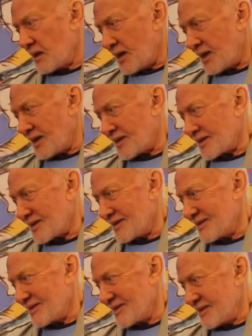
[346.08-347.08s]
And
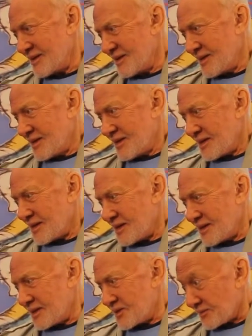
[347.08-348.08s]

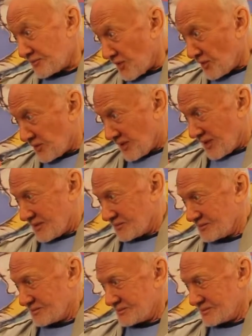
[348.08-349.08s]
you're floating
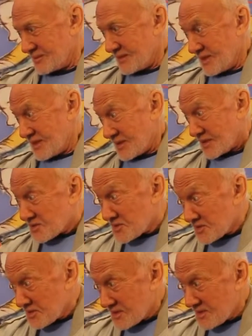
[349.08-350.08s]
because
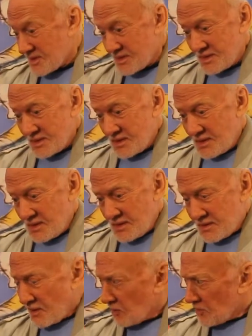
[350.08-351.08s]
there's
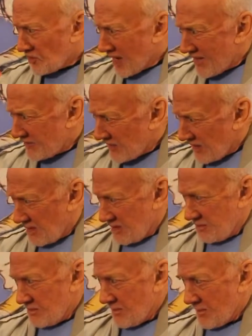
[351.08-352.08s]
no gravity.
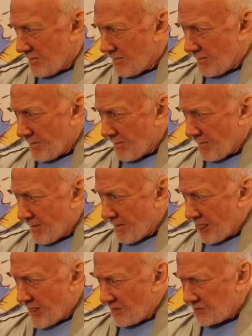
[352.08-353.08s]

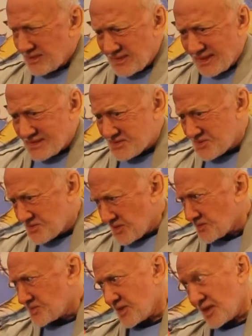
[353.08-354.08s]
But that's
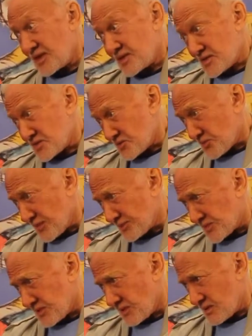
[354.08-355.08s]
just a
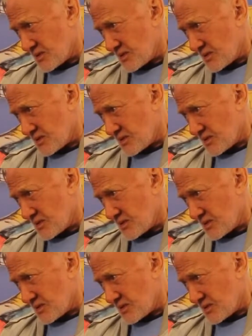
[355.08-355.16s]
description.